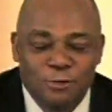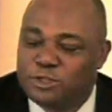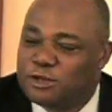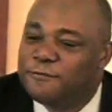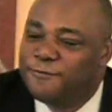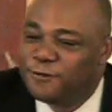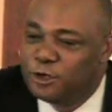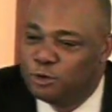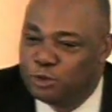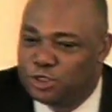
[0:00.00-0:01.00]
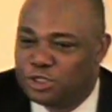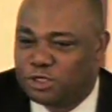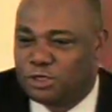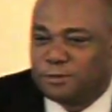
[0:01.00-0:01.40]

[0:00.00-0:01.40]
was confused.